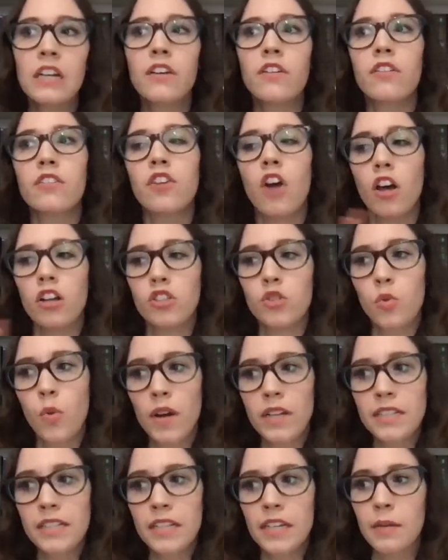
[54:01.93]
not
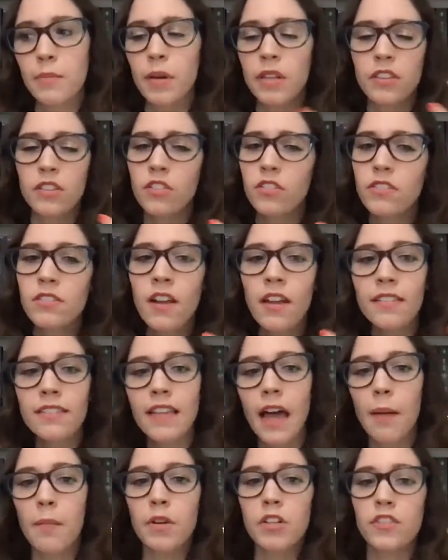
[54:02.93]
20, but there's not
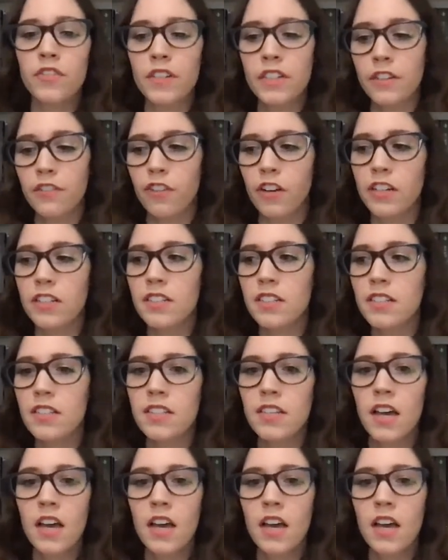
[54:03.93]
that much of a difference.